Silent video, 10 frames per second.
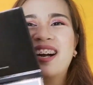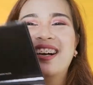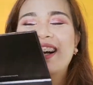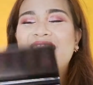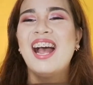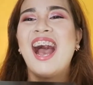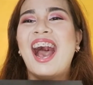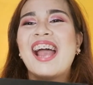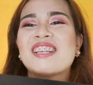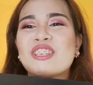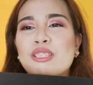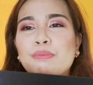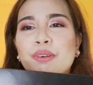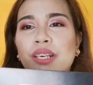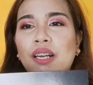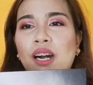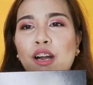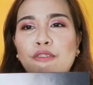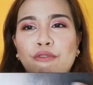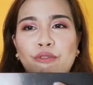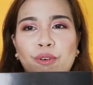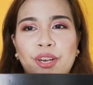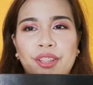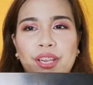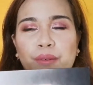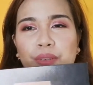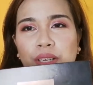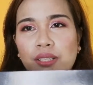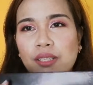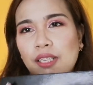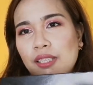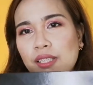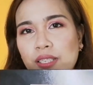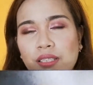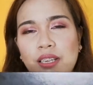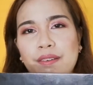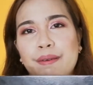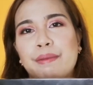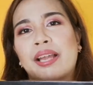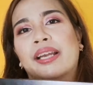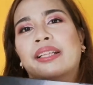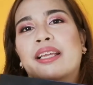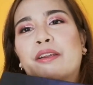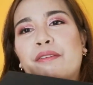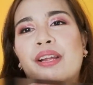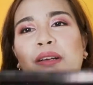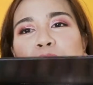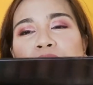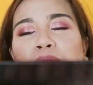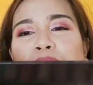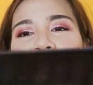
I just put on four there because it's grammatically but